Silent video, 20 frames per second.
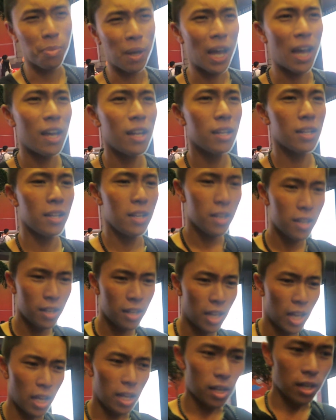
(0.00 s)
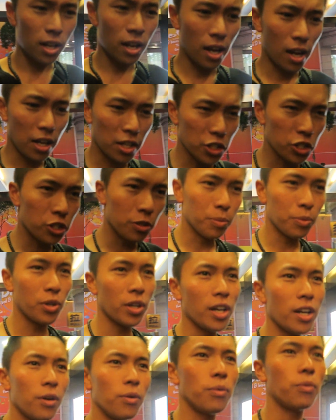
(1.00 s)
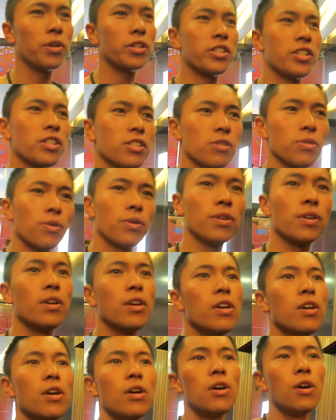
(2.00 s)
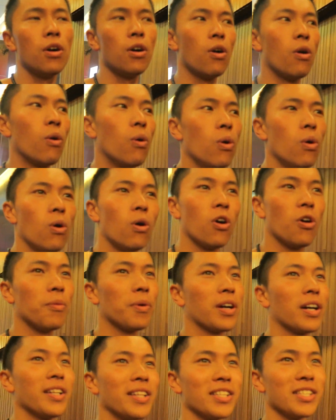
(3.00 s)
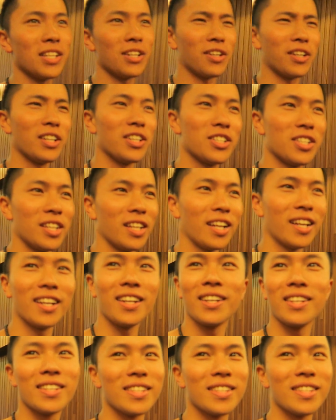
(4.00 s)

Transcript: Japan, in uh, Shibuya, which is, oh my god, this air conditioning.